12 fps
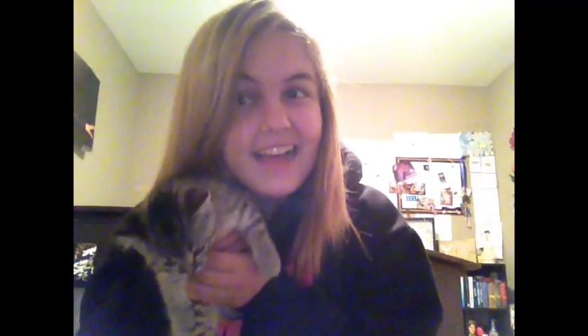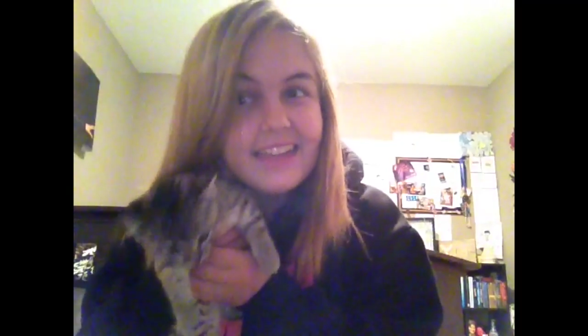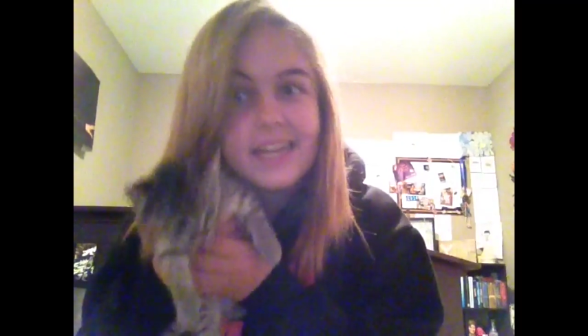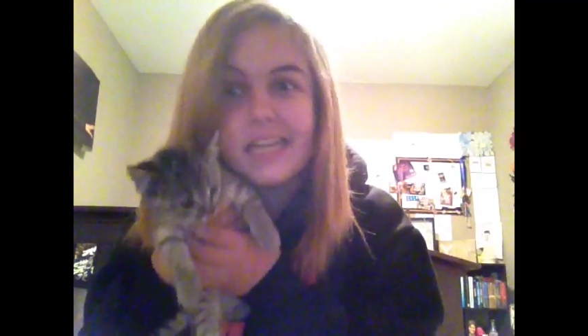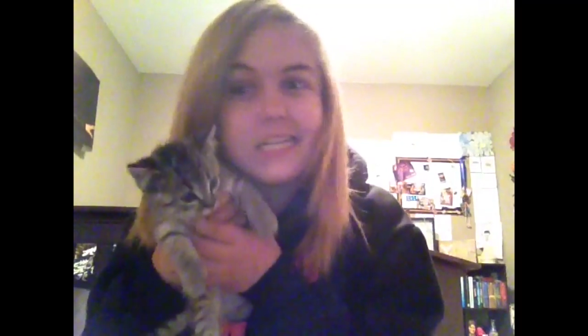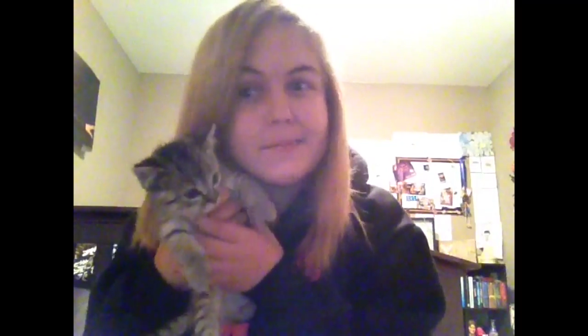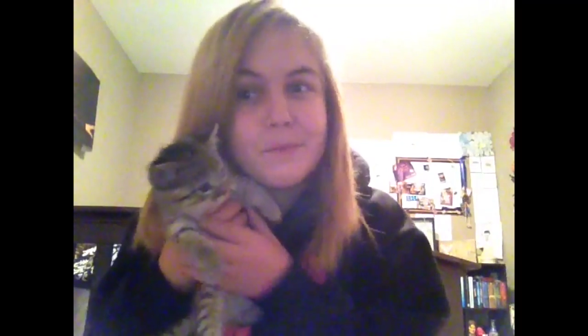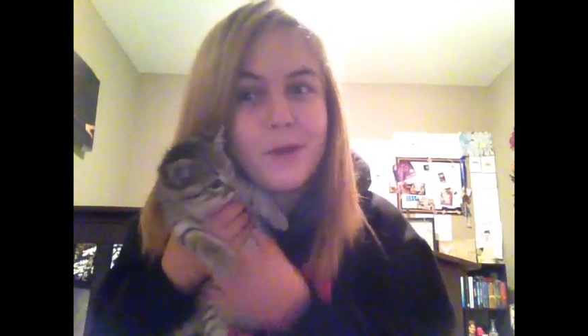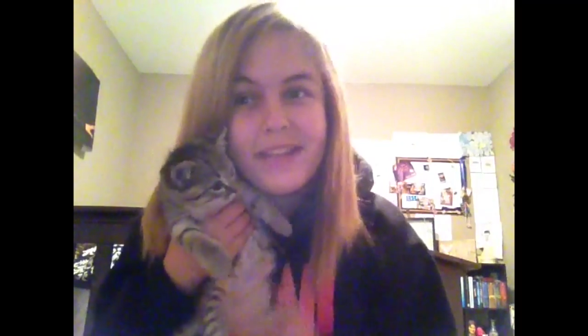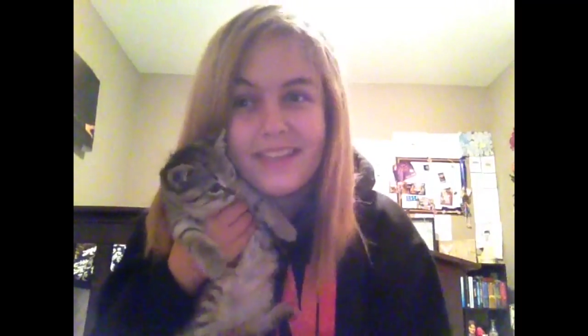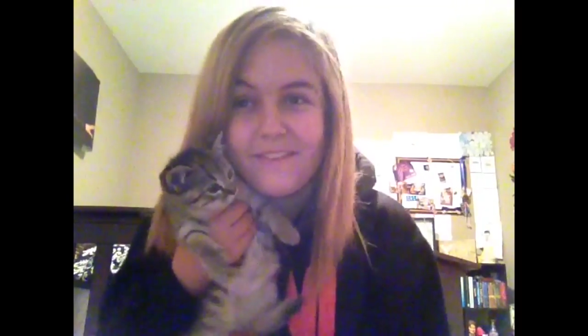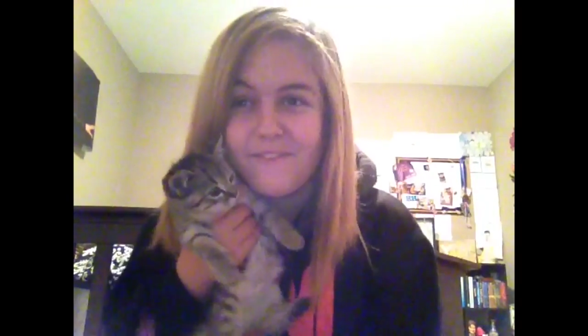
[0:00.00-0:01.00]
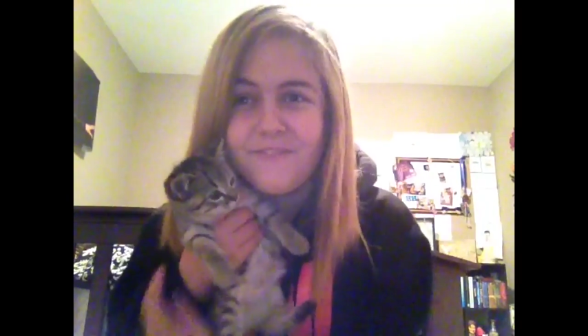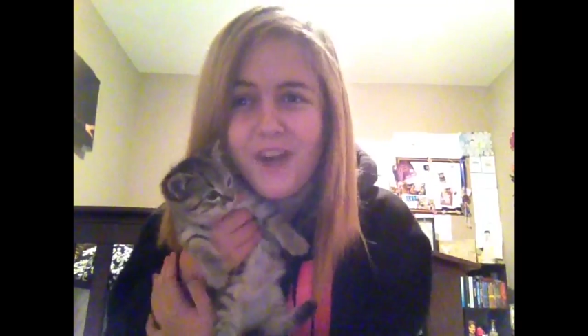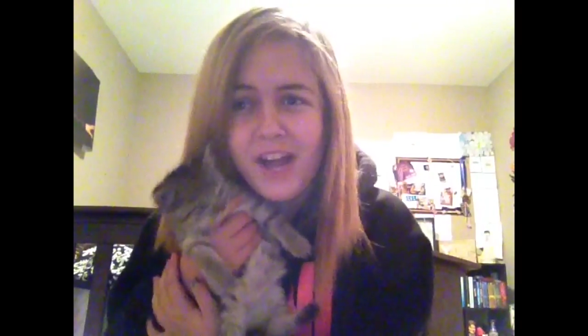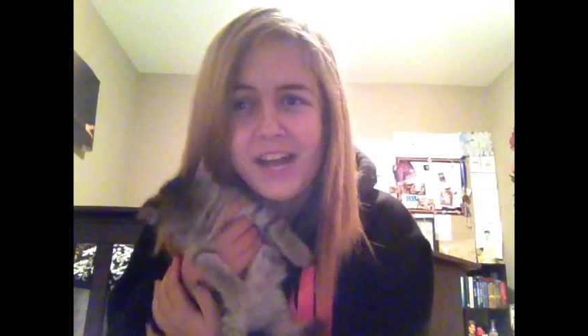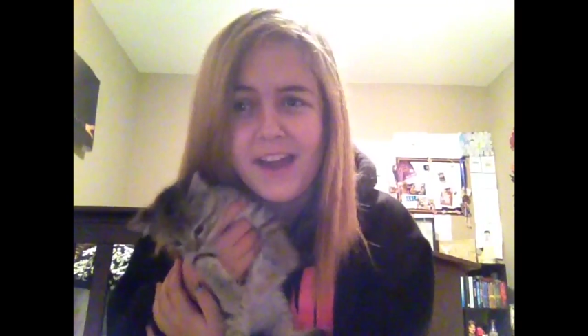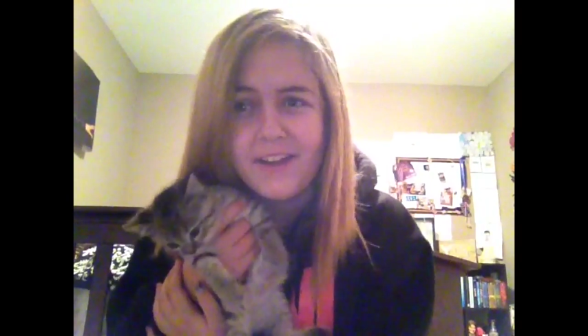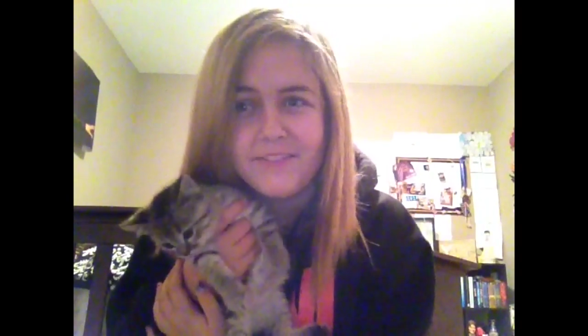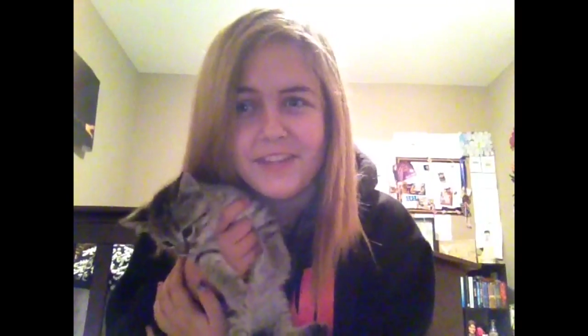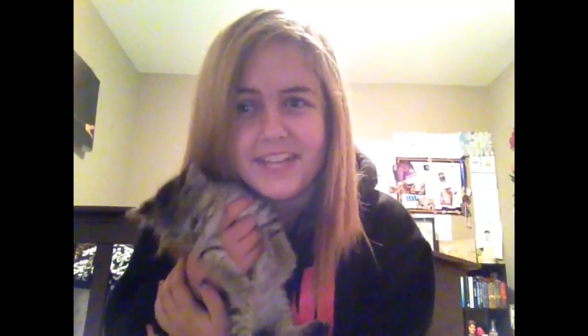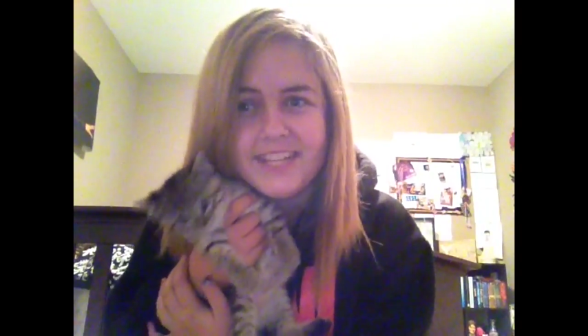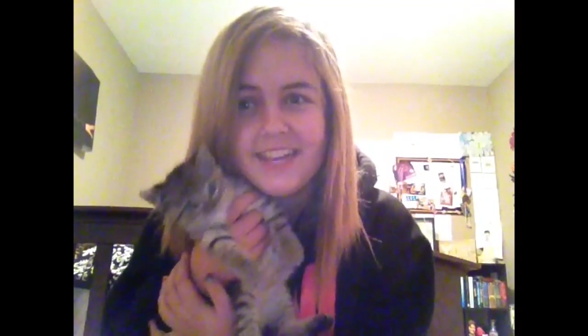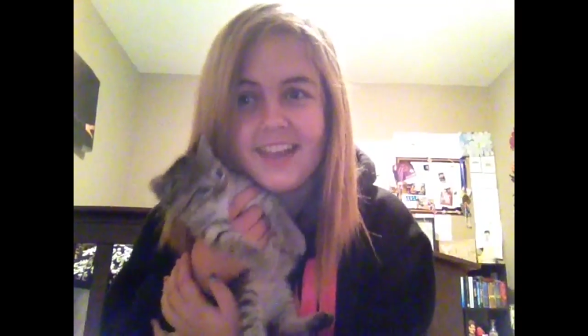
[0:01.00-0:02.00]
then exploit the fuck out of
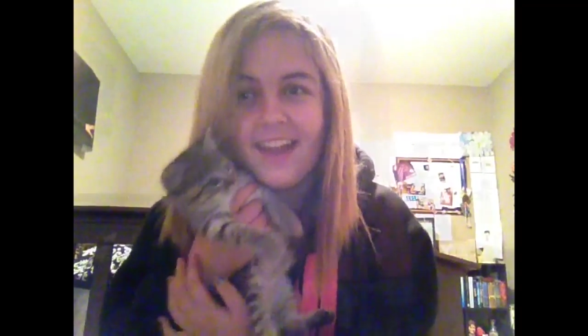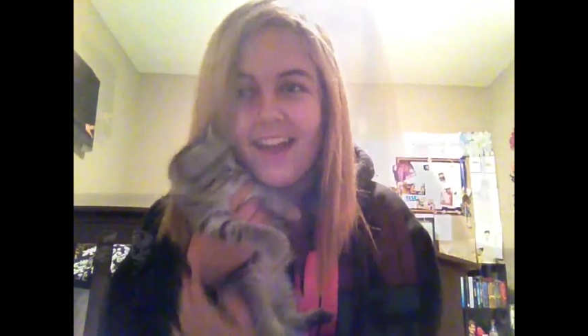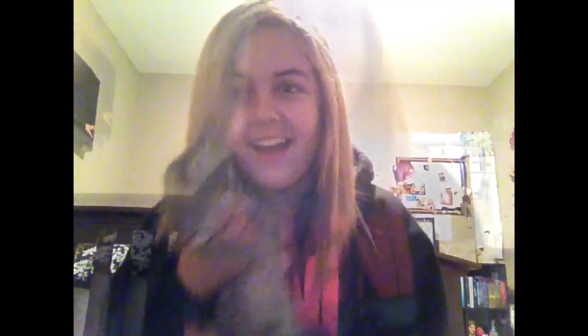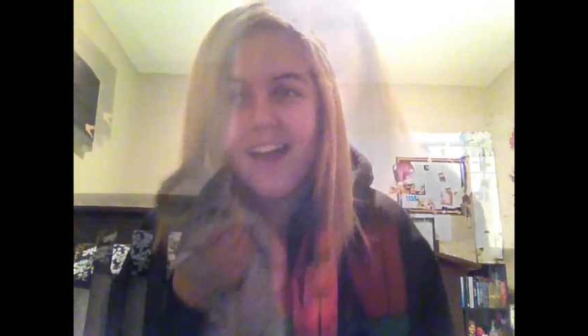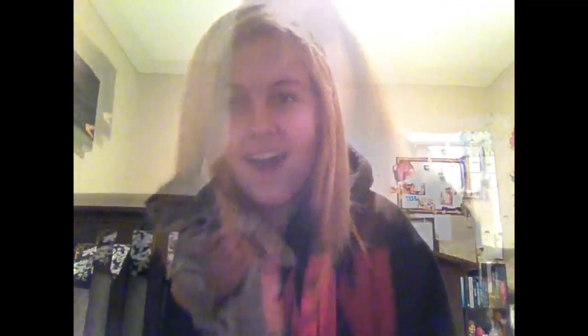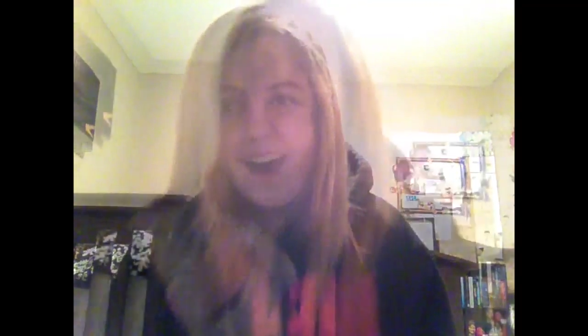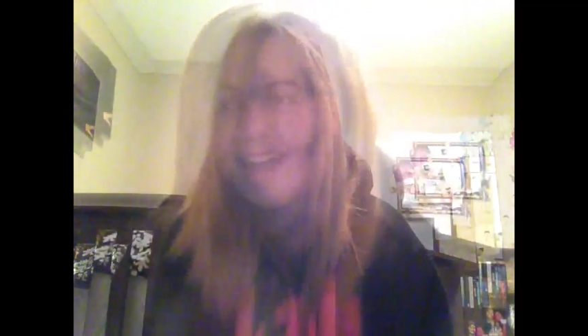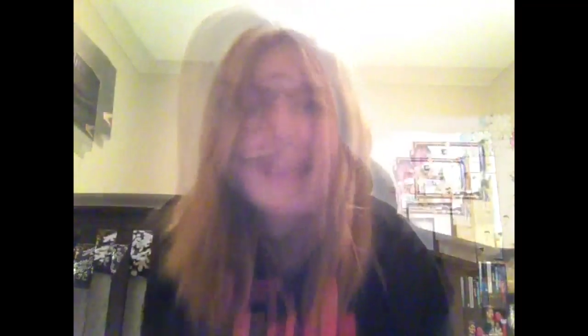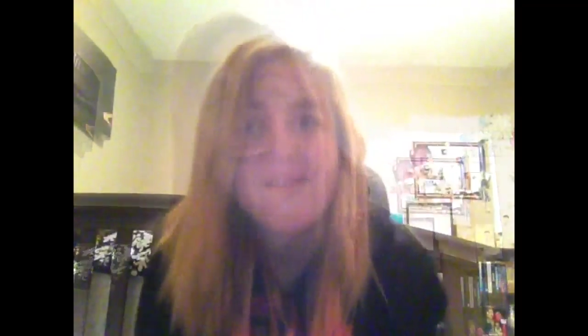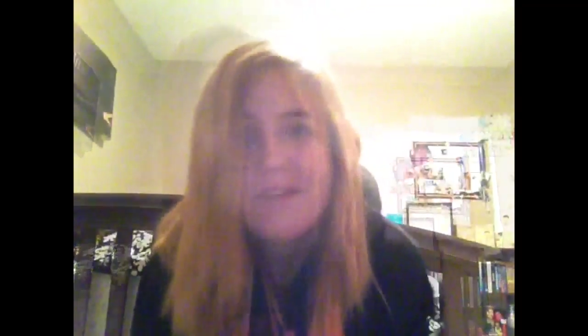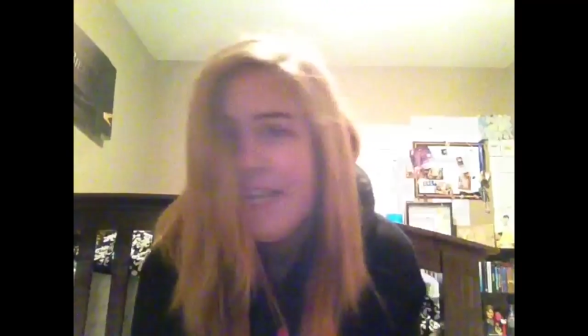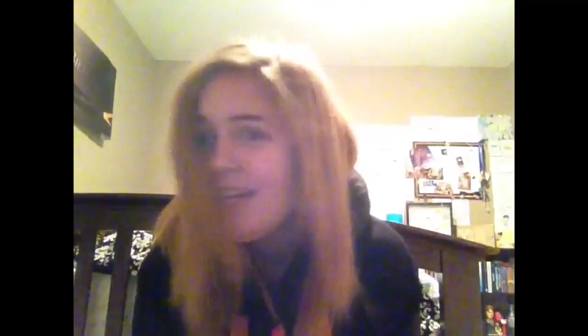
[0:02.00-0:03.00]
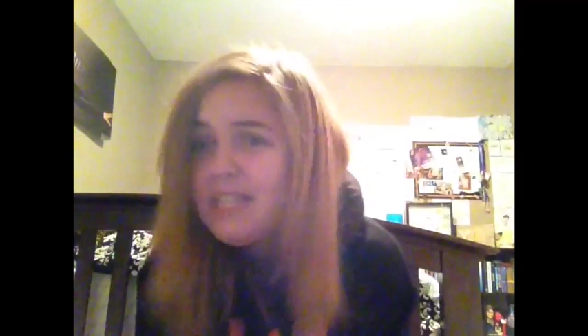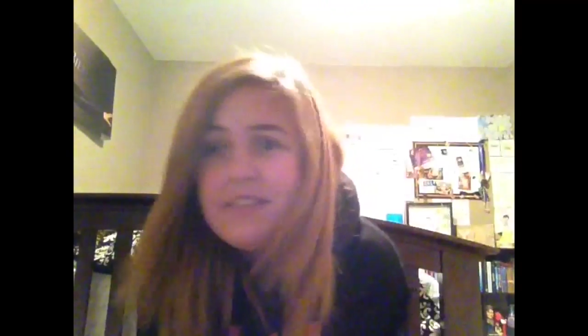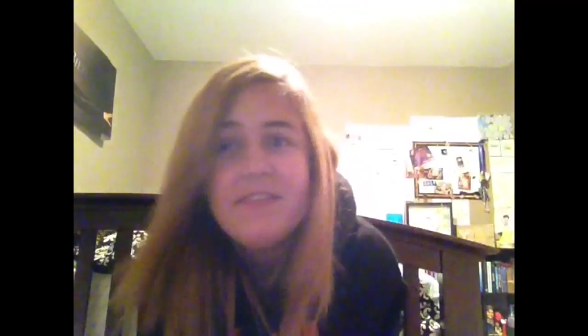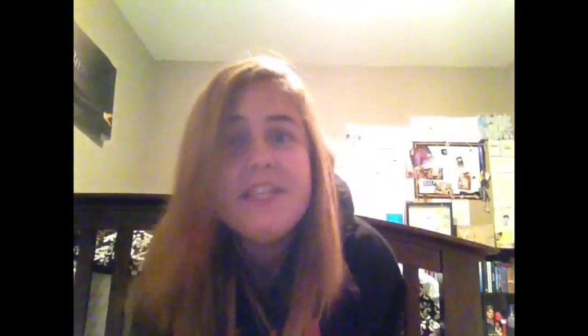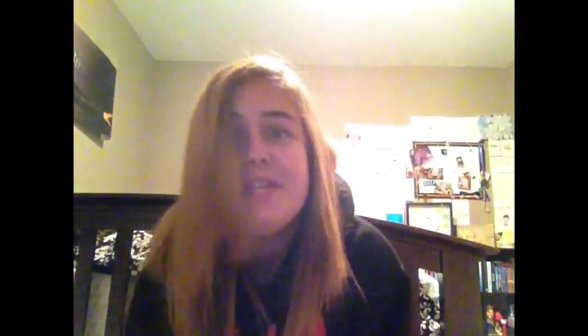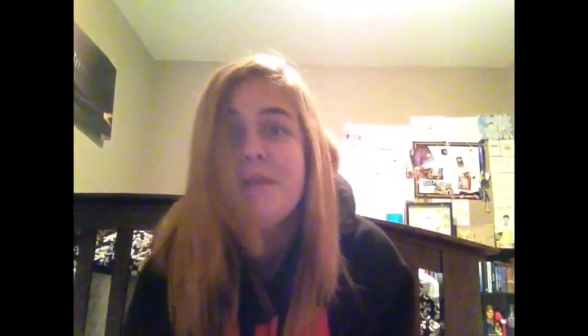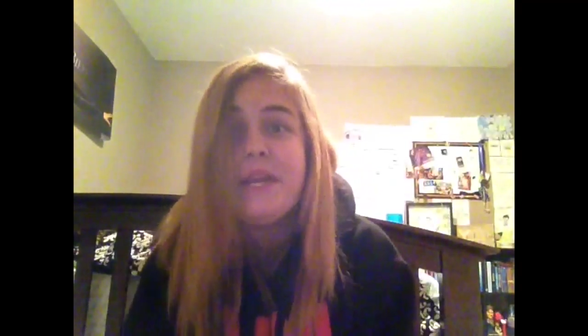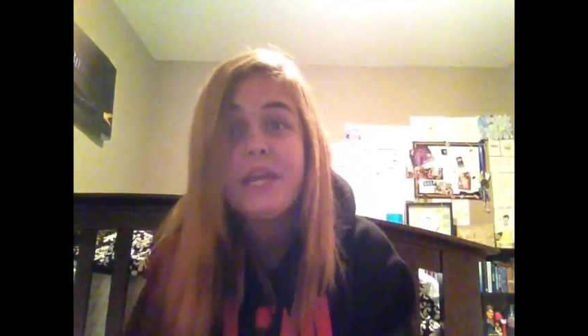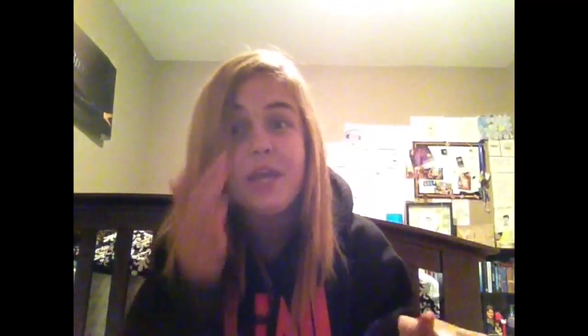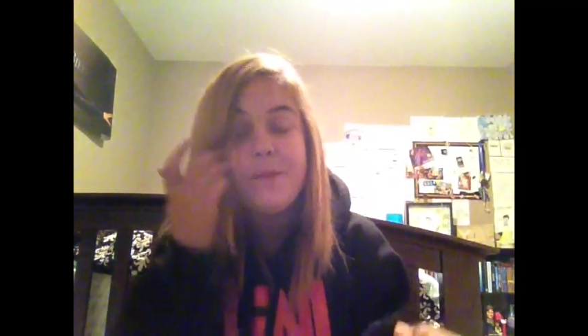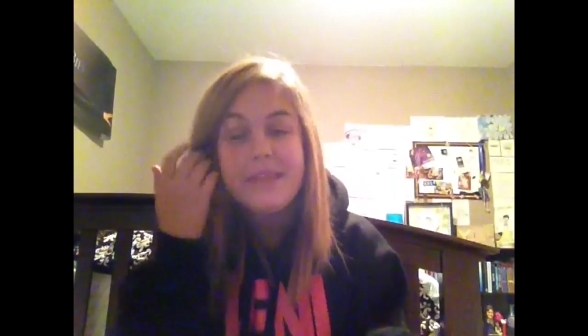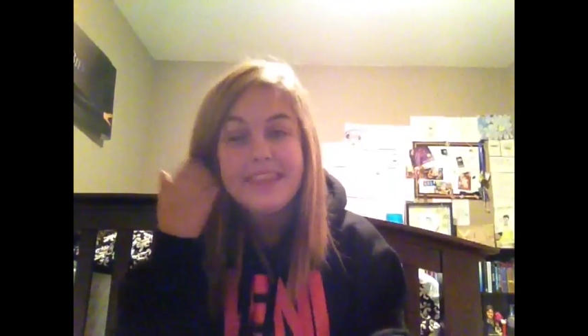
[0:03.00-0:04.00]
it. Take videos of it doing
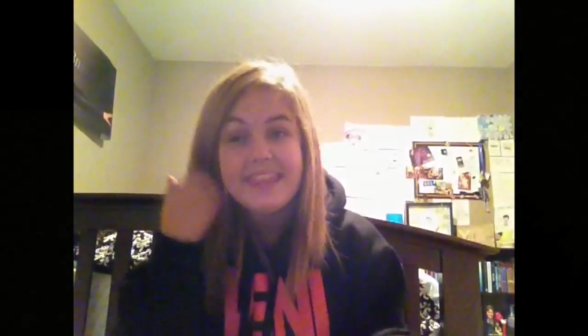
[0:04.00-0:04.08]
human